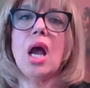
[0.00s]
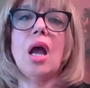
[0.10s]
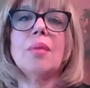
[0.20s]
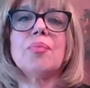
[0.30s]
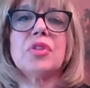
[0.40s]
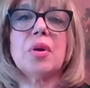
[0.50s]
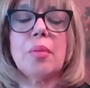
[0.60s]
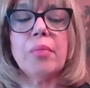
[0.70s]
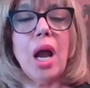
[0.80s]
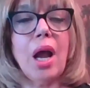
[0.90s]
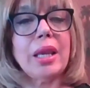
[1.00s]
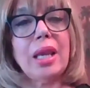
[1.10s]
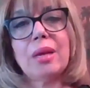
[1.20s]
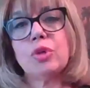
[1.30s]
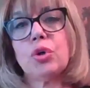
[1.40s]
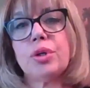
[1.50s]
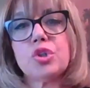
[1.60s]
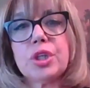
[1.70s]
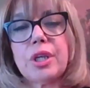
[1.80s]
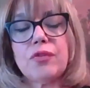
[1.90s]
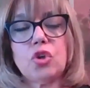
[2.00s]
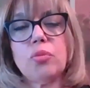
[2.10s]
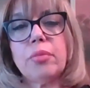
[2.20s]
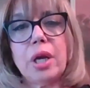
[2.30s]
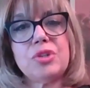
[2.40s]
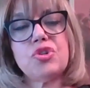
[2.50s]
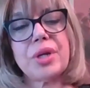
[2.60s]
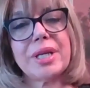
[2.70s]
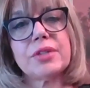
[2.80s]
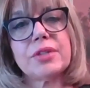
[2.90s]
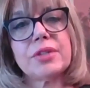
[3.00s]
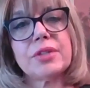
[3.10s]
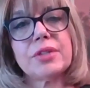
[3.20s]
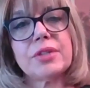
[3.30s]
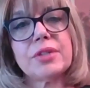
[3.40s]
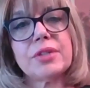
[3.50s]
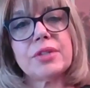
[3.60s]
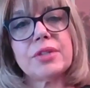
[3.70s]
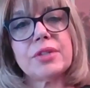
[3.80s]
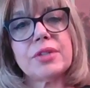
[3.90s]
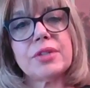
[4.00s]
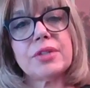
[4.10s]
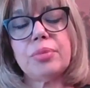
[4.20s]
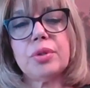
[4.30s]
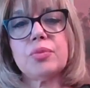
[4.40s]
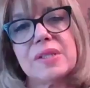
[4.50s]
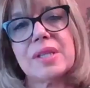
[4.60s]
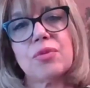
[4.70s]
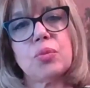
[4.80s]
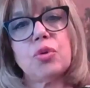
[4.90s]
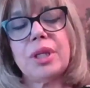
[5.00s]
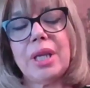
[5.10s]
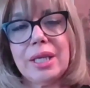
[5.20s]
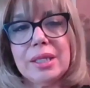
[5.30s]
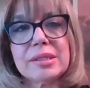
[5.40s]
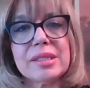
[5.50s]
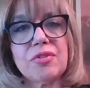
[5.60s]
um, the, um, I am going to give you my direct phone number, which is 713-718-7449.